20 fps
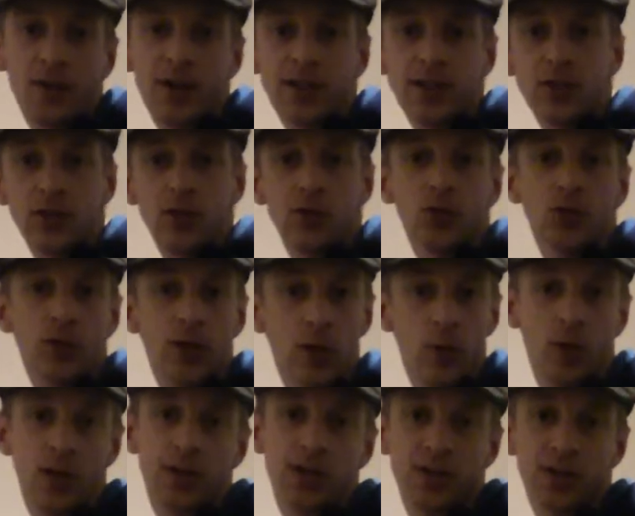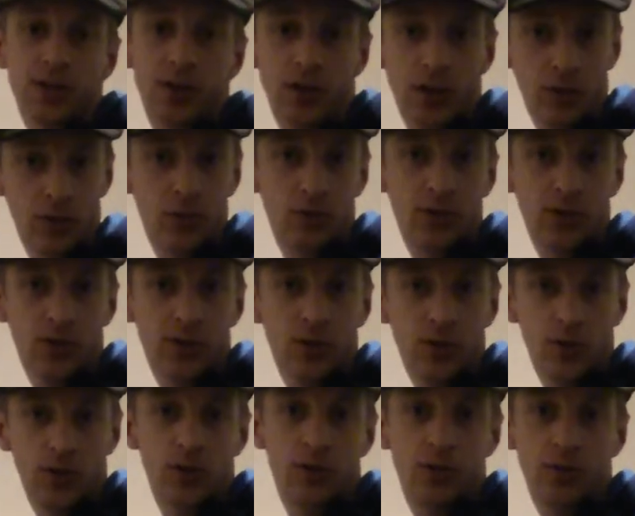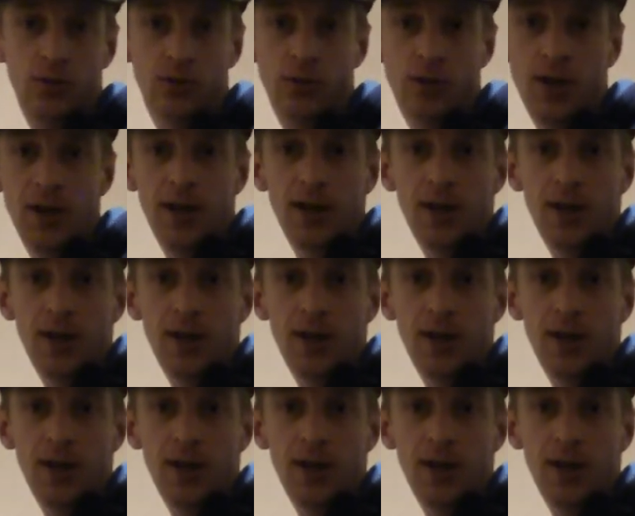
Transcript: that's usually what's used to